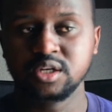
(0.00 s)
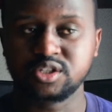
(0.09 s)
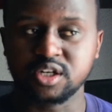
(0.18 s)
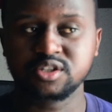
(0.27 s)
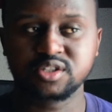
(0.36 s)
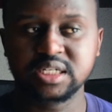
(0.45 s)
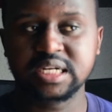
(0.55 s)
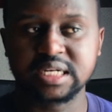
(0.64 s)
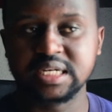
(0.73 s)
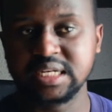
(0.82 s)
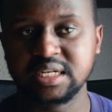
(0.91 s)
doctrine
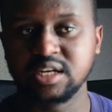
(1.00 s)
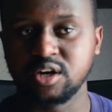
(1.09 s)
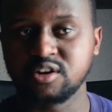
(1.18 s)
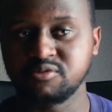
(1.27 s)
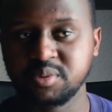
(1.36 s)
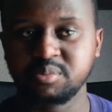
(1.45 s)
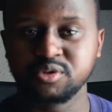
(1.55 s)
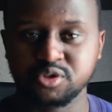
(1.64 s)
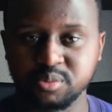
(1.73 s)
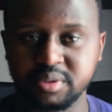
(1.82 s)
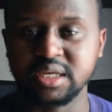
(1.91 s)
can lead a lot of people
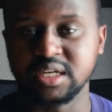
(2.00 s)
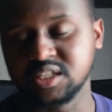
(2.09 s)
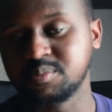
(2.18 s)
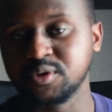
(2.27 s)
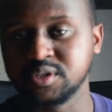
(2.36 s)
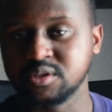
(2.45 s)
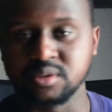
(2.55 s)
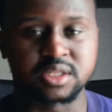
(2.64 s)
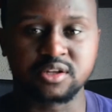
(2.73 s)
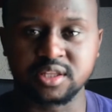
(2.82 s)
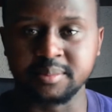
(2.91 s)
to being exploited
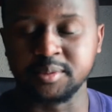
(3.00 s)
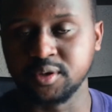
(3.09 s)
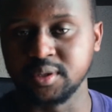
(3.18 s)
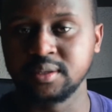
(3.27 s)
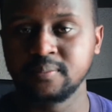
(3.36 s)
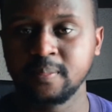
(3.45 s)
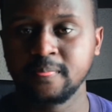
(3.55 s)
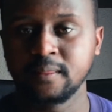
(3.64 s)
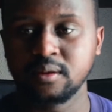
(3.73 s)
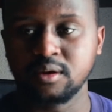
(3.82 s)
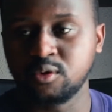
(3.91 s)
without them knowing.
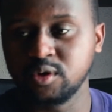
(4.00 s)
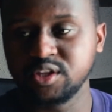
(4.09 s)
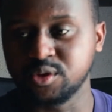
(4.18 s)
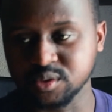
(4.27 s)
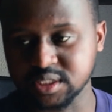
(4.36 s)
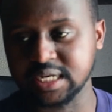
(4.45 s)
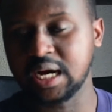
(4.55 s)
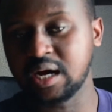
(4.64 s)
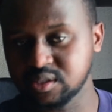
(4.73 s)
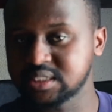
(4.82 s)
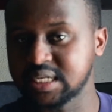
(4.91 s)
Only those that are
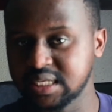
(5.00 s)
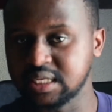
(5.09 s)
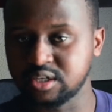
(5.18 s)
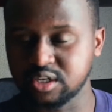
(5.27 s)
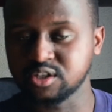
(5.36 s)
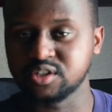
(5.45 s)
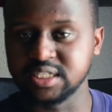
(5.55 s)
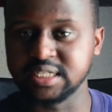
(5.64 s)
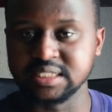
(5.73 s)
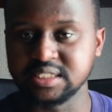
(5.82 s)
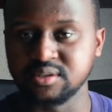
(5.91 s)
outside that doctrine
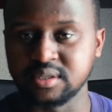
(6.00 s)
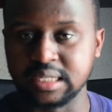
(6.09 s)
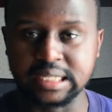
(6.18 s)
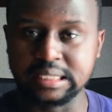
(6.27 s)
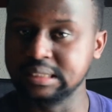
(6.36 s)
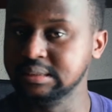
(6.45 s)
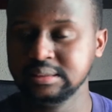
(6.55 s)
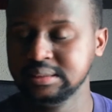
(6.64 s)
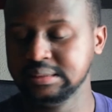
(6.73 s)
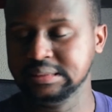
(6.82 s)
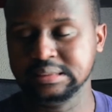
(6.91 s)
can see, right,
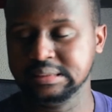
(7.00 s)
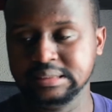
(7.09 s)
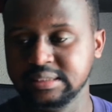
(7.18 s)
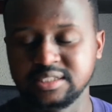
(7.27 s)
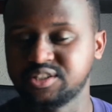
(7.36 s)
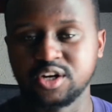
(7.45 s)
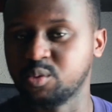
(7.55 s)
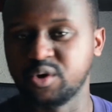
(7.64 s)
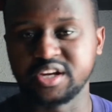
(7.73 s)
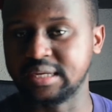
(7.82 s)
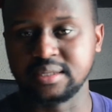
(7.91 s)
it's not
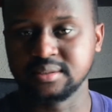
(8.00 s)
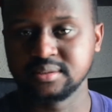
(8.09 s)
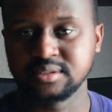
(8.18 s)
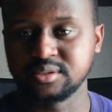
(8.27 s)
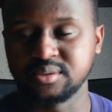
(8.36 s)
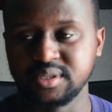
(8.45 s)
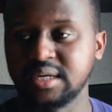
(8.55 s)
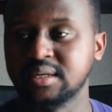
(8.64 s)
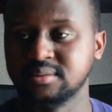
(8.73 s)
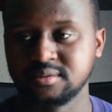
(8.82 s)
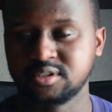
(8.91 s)
working. So
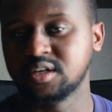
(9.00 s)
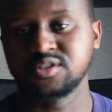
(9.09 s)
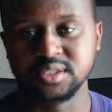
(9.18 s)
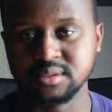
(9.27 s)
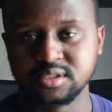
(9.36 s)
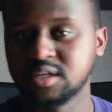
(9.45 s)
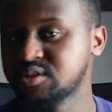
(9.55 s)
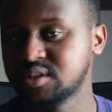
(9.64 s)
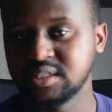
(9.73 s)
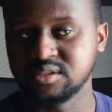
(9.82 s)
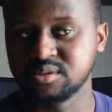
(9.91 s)
yeah,
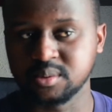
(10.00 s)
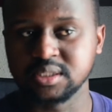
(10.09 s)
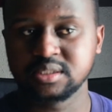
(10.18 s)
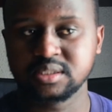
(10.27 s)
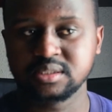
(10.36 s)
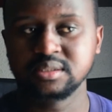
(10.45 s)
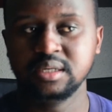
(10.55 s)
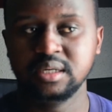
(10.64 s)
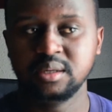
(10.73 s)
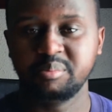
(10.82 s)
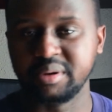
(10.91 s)
doctrine is what's
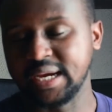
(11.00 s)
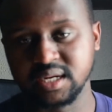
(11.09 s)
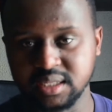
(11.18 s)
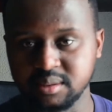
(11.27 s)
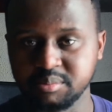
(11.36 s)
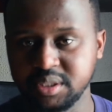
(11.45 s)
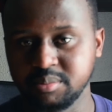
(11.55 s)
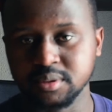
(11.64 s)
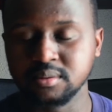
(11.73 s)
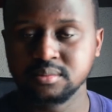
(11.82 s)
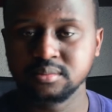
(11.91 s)
blinding people.